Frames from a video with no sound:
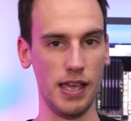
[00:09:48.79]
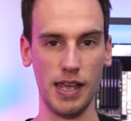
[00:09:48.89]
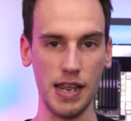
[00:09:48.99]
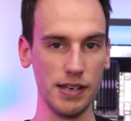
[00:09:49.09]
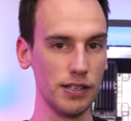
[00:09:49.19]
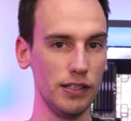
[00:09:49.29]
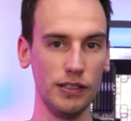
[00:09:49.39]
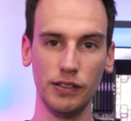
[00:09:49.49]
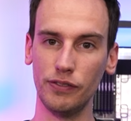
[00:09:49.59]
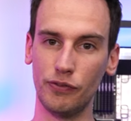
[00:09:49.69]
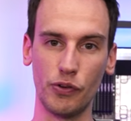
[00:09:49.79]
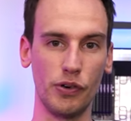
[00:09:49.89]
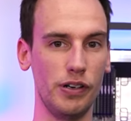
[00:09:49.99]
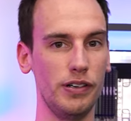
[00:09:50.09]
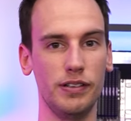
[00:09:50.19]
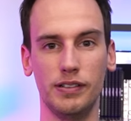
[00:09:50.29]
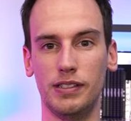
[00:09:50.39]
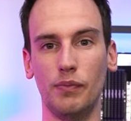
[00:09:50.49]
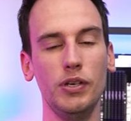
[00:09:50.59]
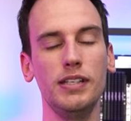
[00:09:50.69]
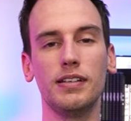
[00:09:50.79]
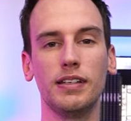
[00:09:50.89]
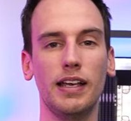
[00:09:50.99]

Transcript: Intel, for some reason,